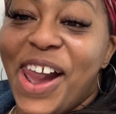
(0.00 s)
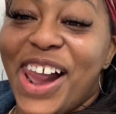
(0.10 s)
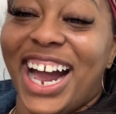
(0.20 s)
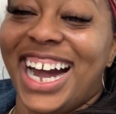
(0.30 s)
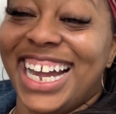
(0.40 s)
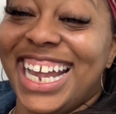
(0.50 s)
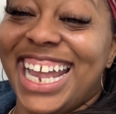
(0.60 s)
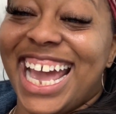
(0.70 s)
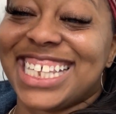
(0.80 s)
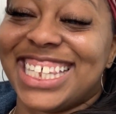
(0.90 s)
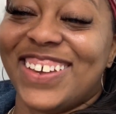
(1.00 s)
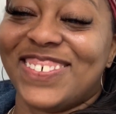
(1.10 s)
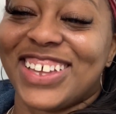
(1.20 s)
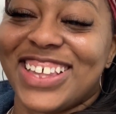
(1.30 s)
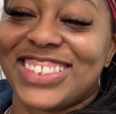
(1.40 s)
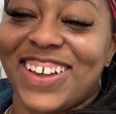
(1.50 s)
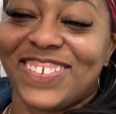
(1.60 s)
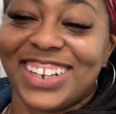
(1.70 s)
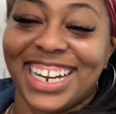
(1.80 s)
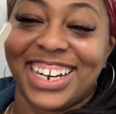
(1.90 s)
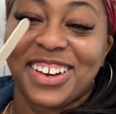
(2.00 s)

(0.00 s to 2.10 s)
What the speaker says: It feels so weird.